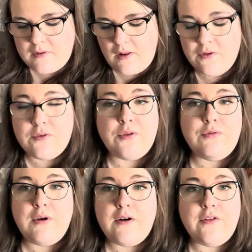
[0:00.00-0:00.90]
So
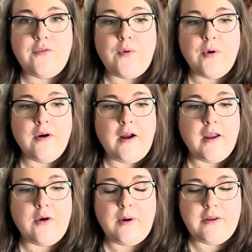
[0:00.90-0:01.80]
three out of the four I
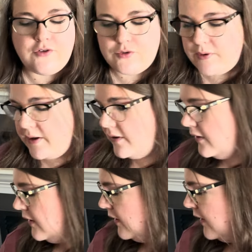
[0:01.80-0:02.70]
quite enjoy.
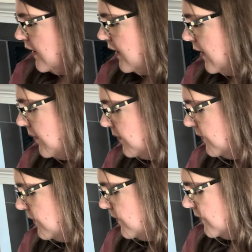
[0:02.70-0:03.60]
Um,
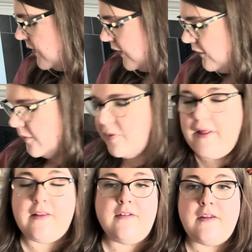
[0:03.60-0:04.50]
none of them are
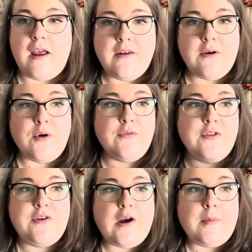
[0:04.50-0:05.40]
like standout over
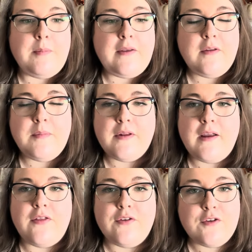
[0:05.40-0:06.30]
the top amazing, but
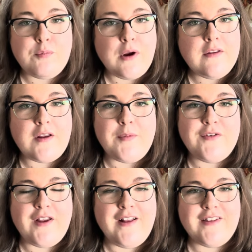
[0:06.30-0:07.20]
again, they're spring summer
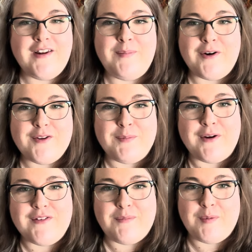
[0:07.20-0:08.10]
scents and I'm not a
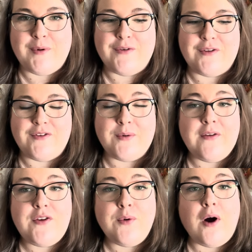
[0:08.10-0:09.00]
spring summer person. So
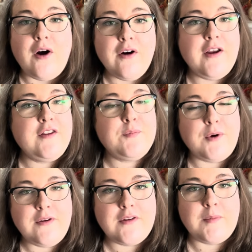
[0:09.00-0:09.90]
if you are a
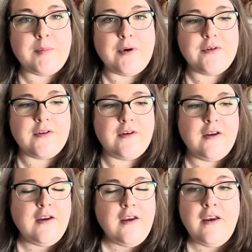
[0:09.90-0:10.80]
spring summer person
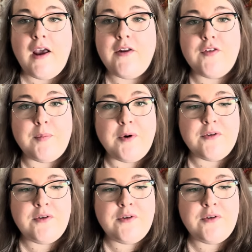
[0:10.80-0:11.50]
and if you're a person